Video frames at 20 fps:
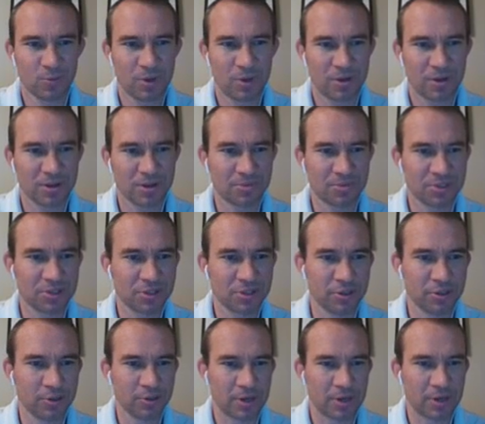Welcome
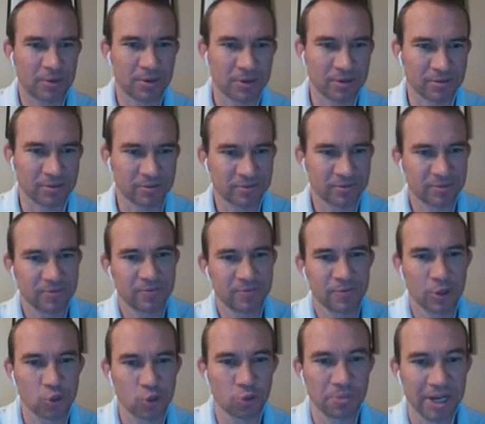to our
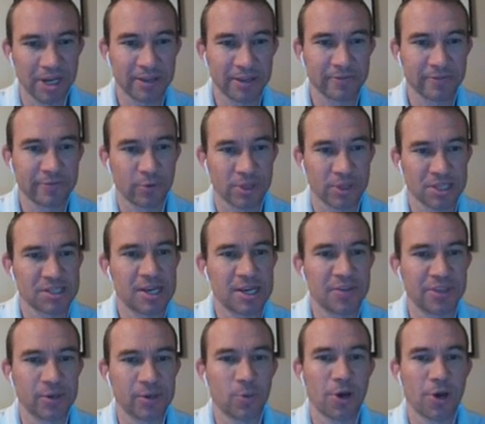virtual meeting for the
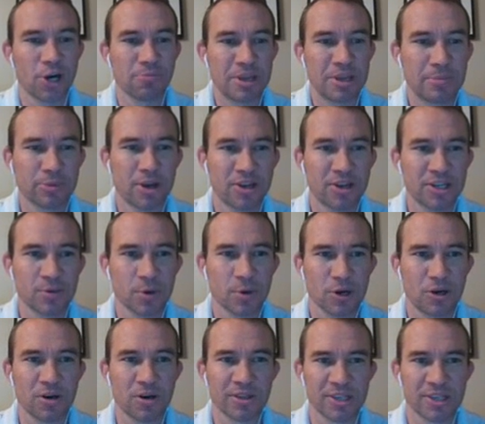Southend Water Main project we're
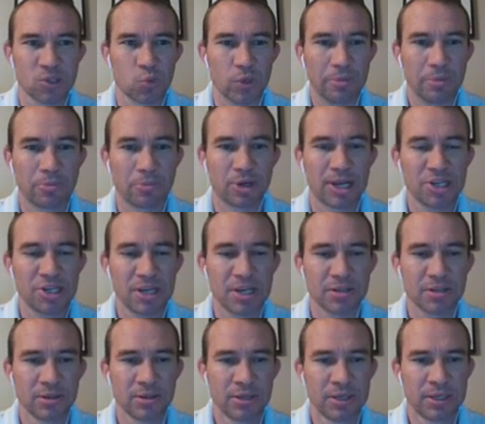calling the SWIM
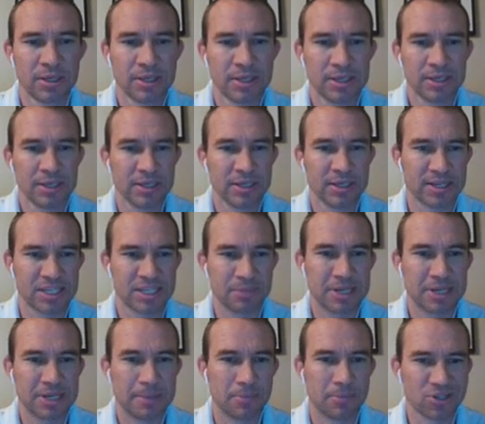project. It is
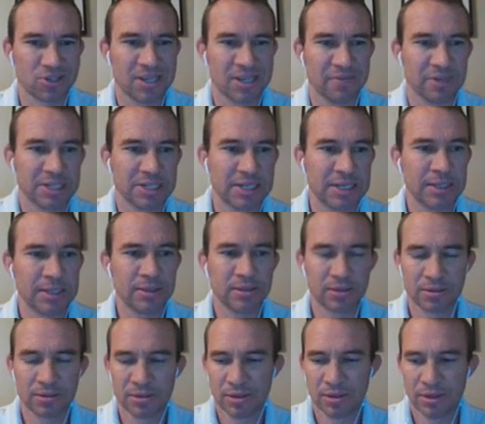September 17th
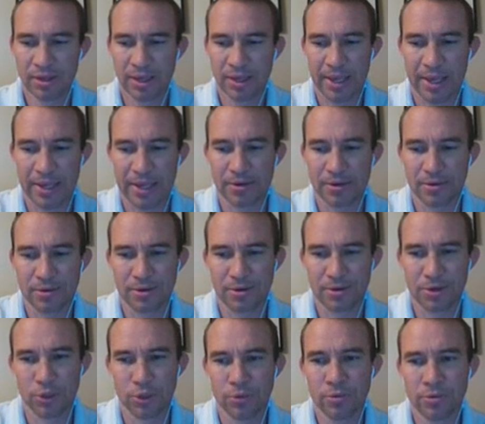at
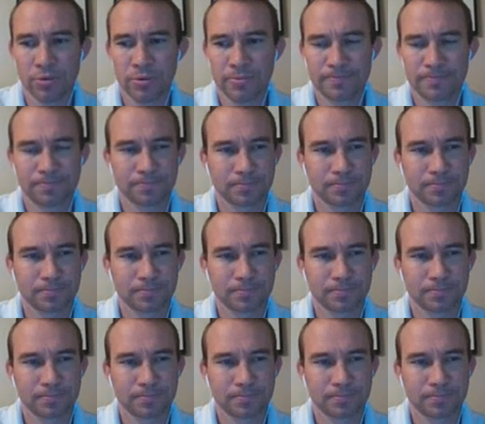noon.